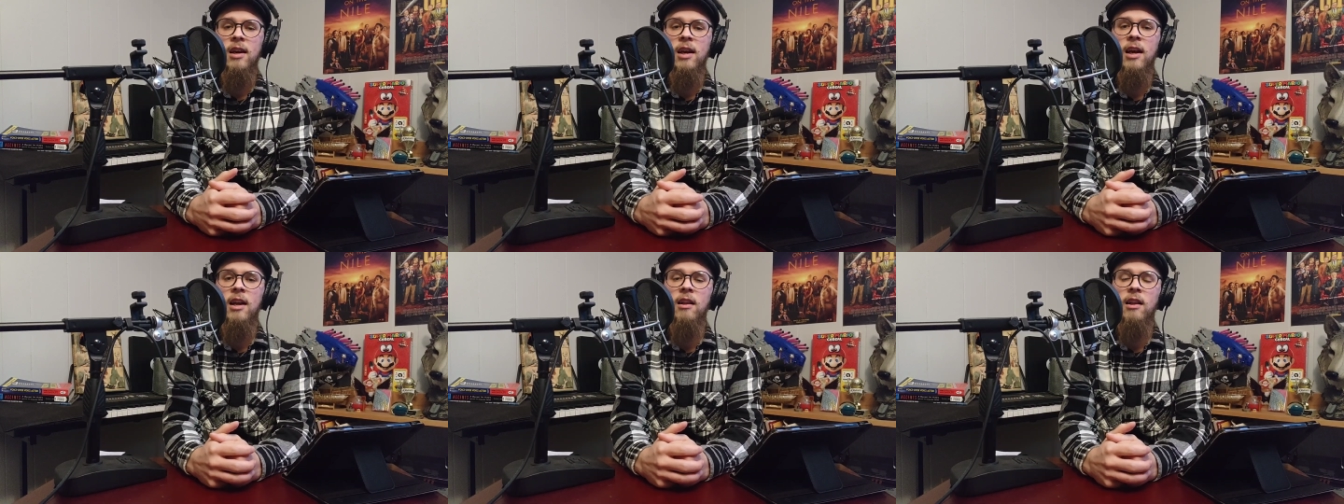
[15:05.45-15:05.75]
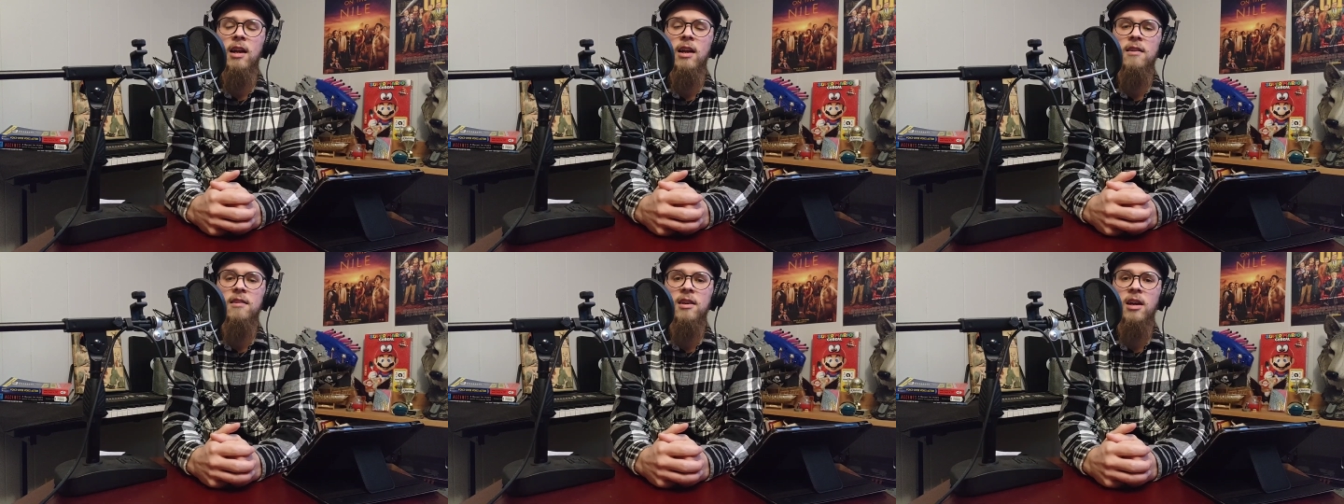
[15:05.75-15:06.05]
and
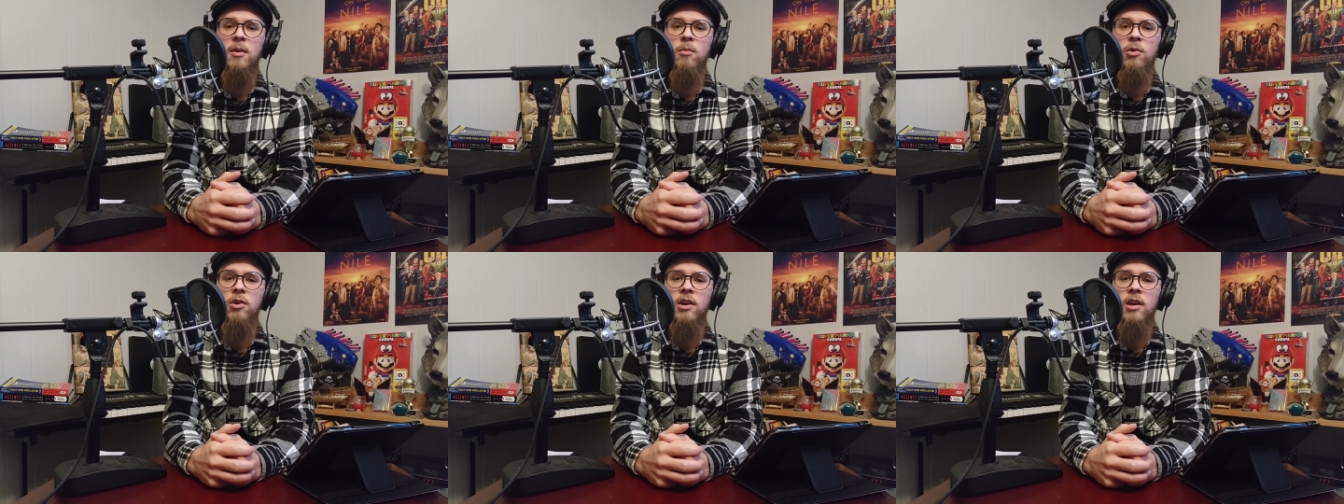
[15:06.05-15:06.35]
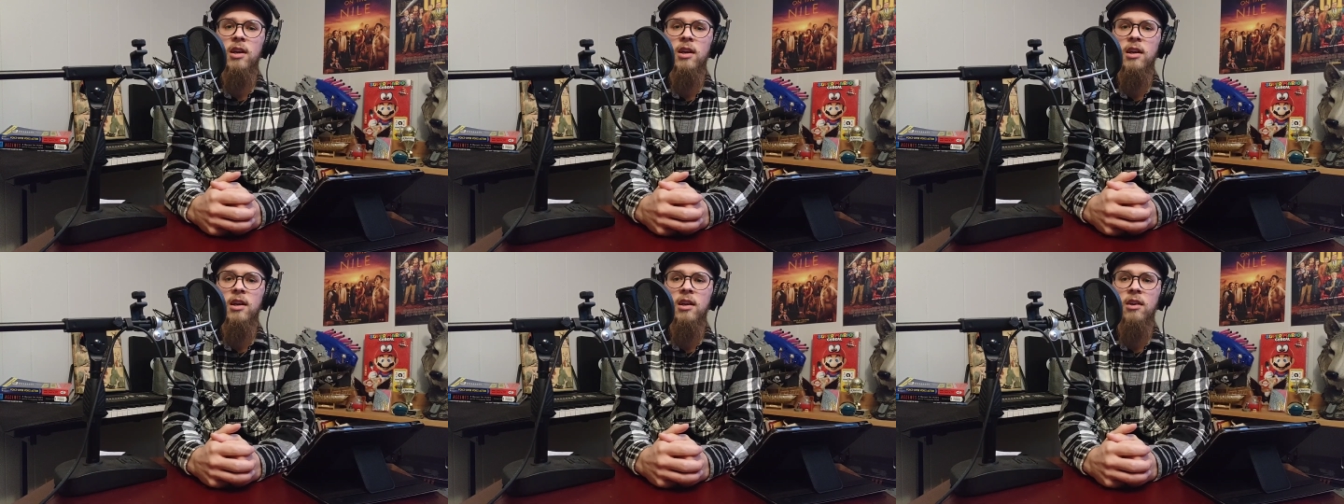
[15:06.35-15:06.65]
a lot of time
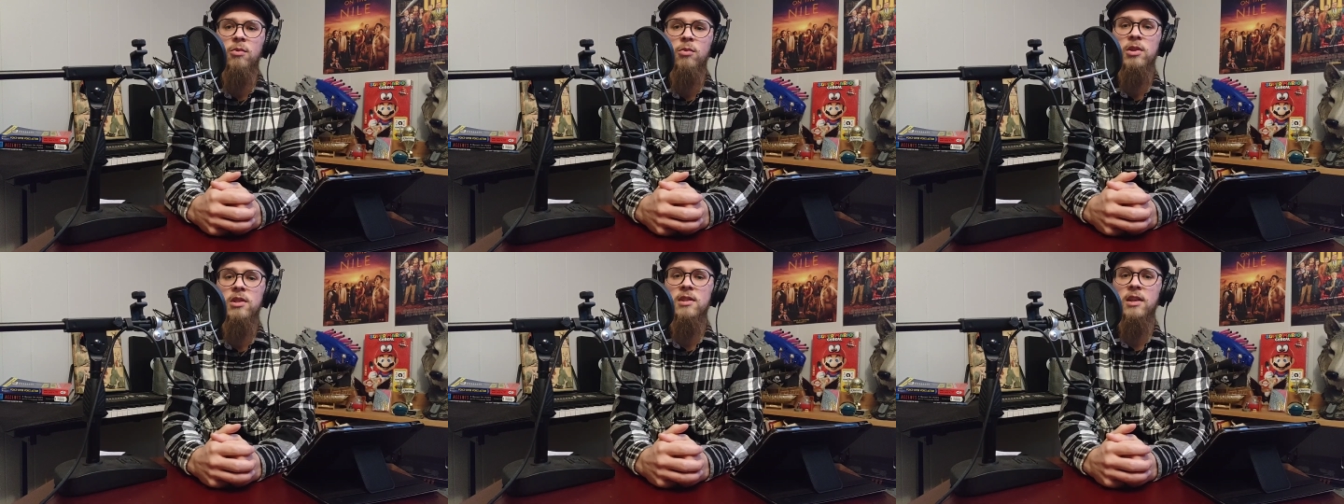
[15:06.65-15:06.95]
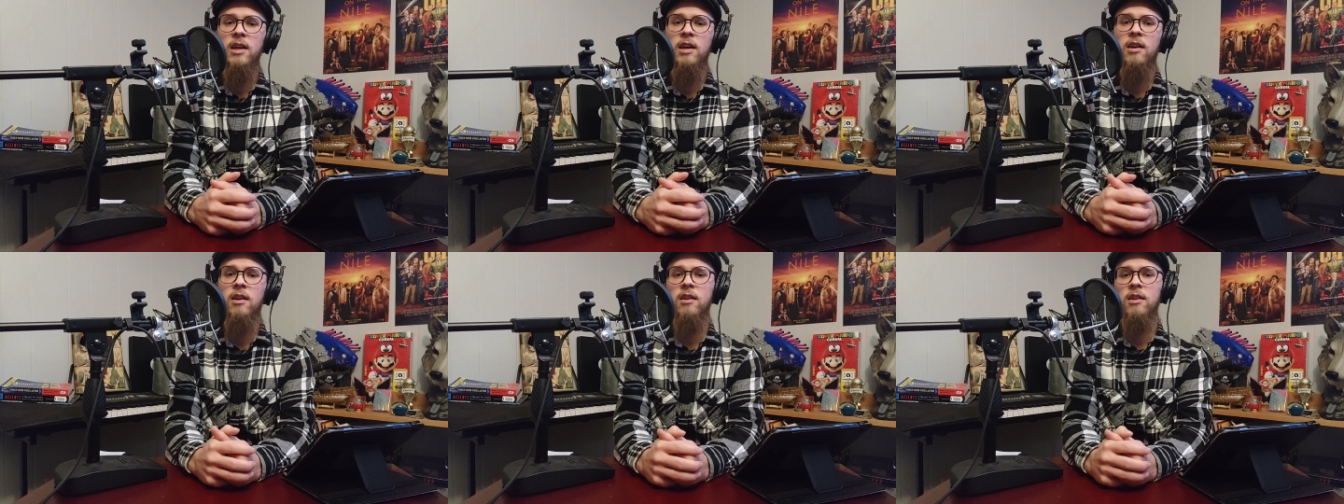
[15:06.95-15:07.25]
working in
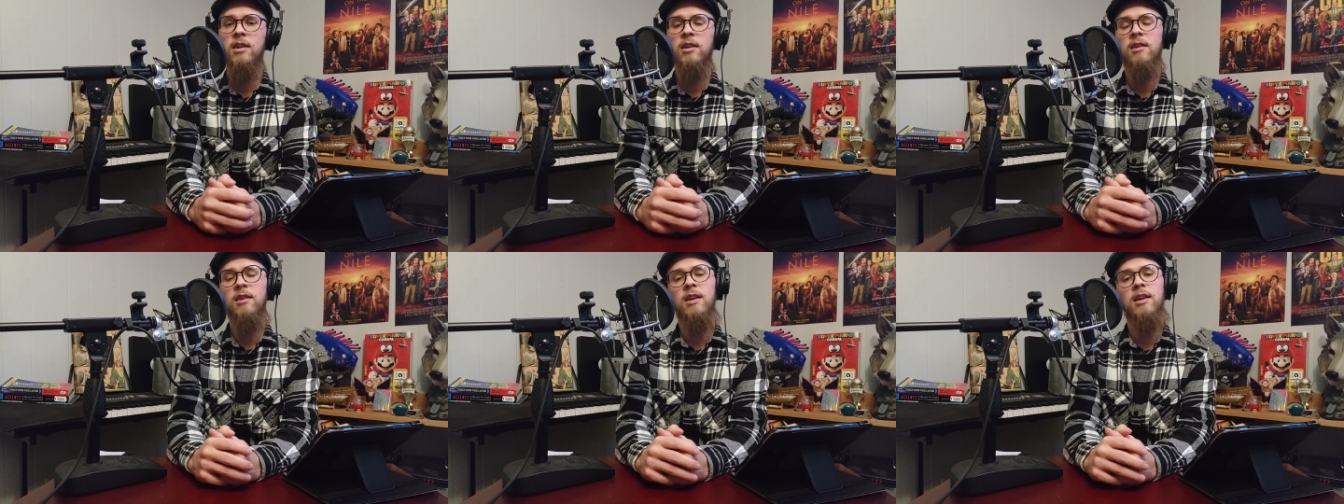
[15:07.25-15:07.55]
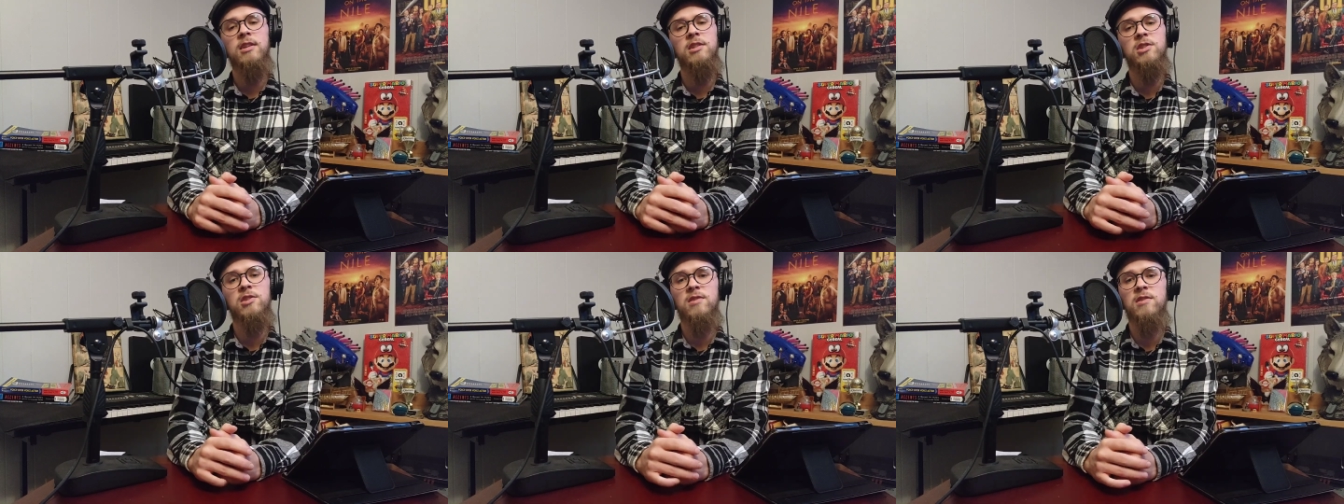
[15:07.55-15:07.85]
retail and
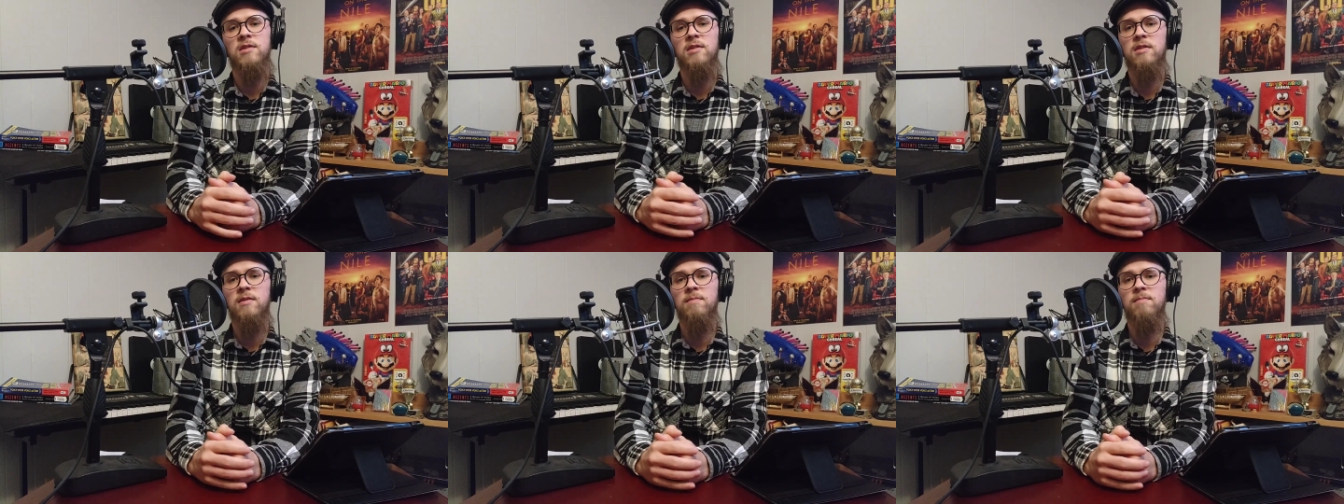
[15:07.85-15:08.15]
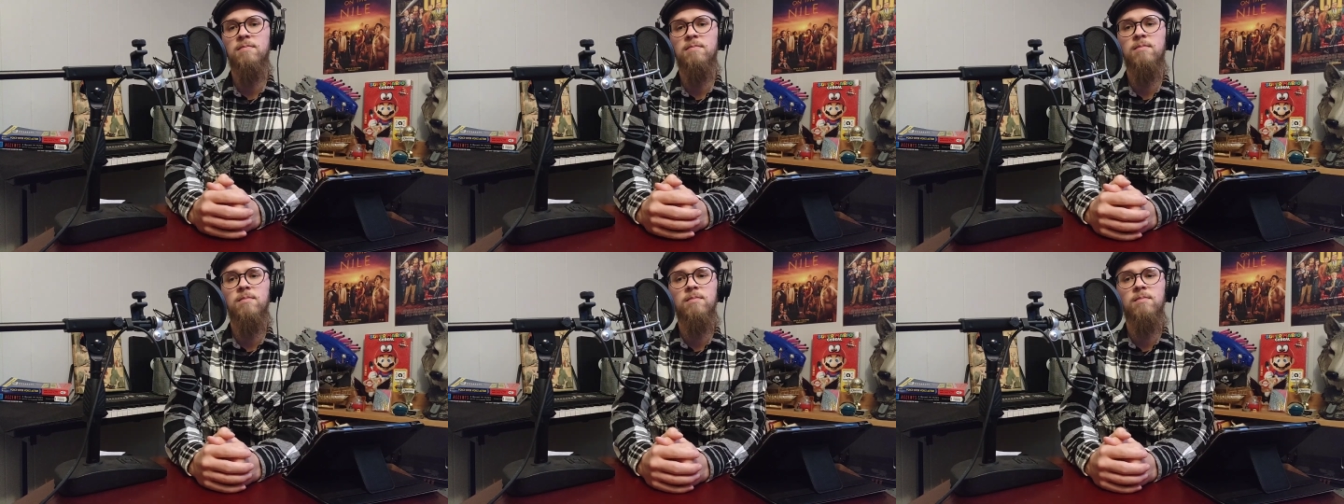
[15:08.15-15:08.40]
uh, just